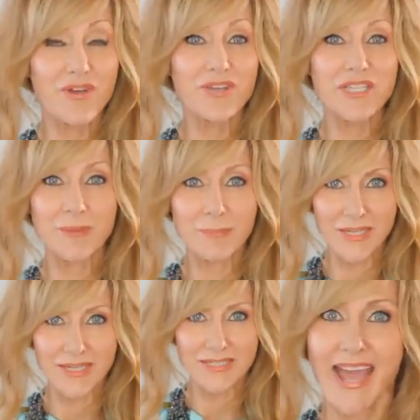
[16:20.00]
30
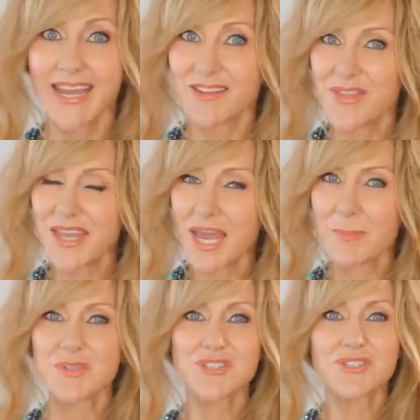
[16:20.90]
minutes. And if that
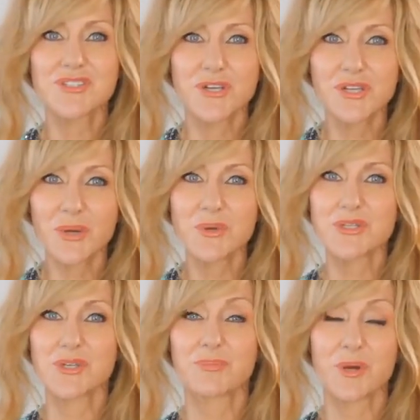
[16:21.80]
happens, you don't go
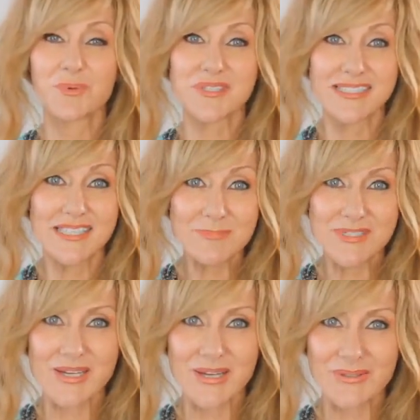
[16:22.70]
into your proper sleep
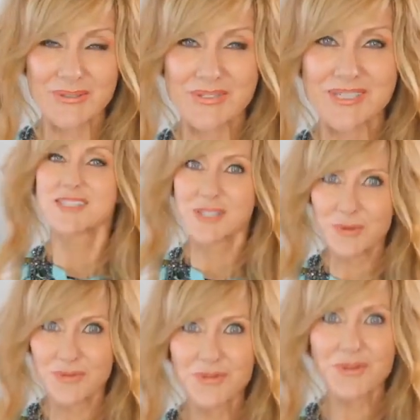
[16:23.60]
cycles.
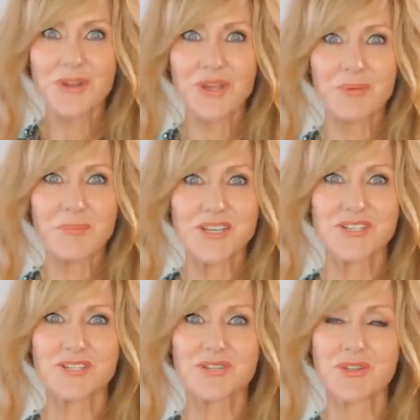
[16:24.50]
So if you can
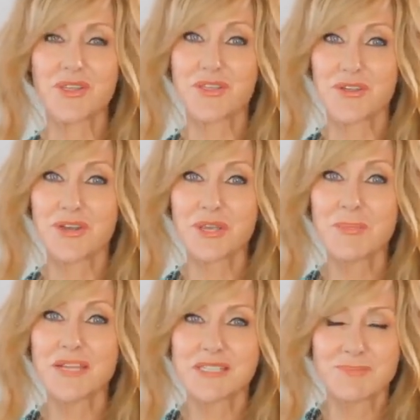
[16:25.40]
commit to 30
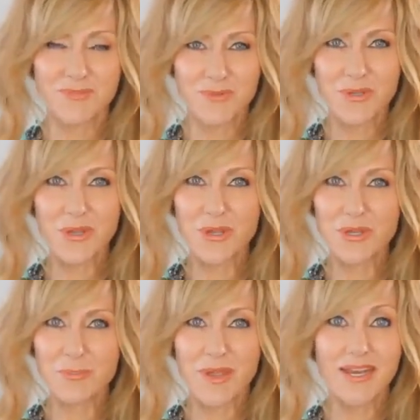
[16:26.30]
minutes before you go
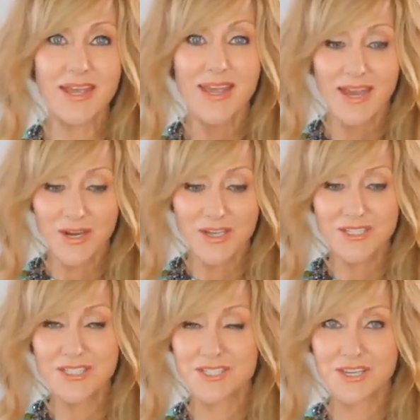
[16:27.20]
to bed,
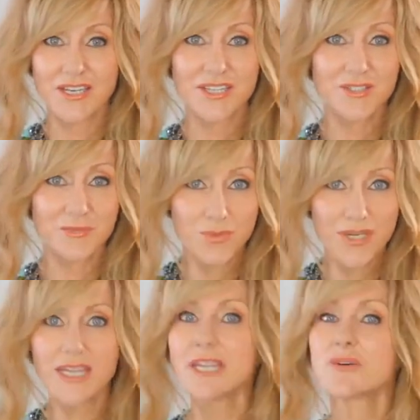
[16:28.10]
deciding to
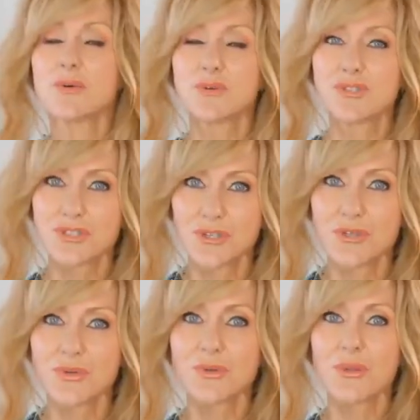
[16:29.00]
read or
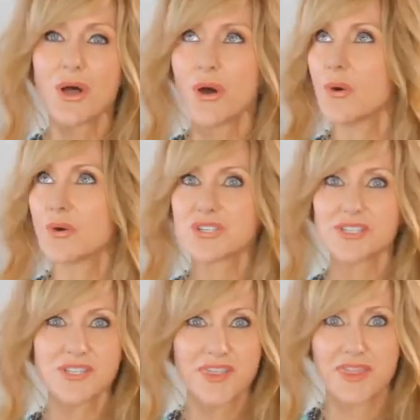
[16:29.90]
journal or
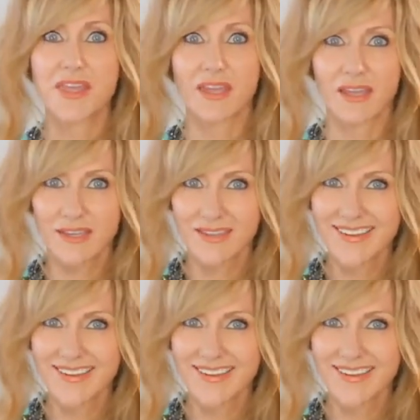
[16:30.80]
just think